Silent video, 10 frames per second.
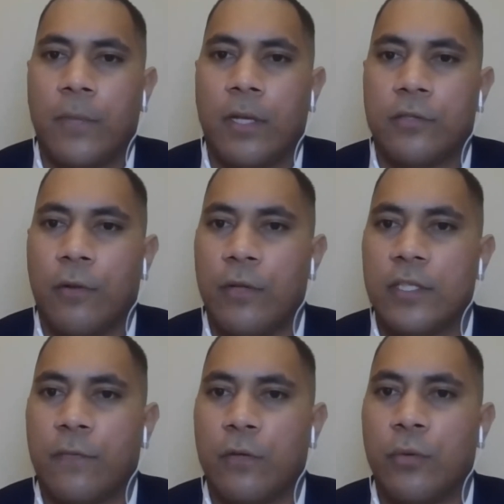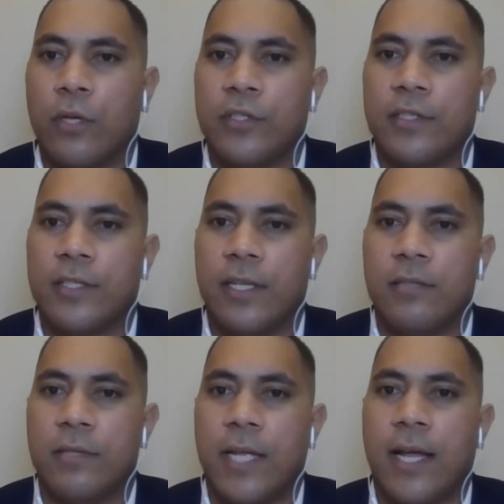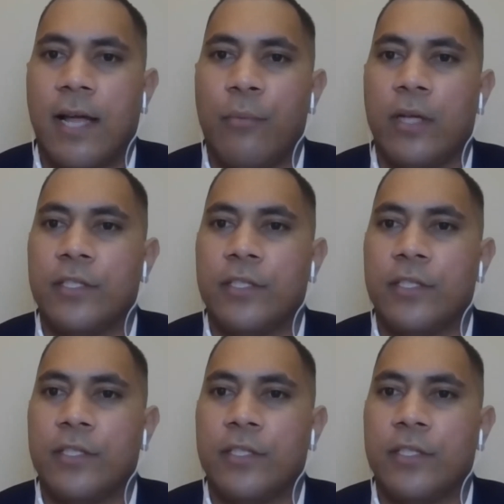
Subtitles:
So this first question says, hi, Bryce,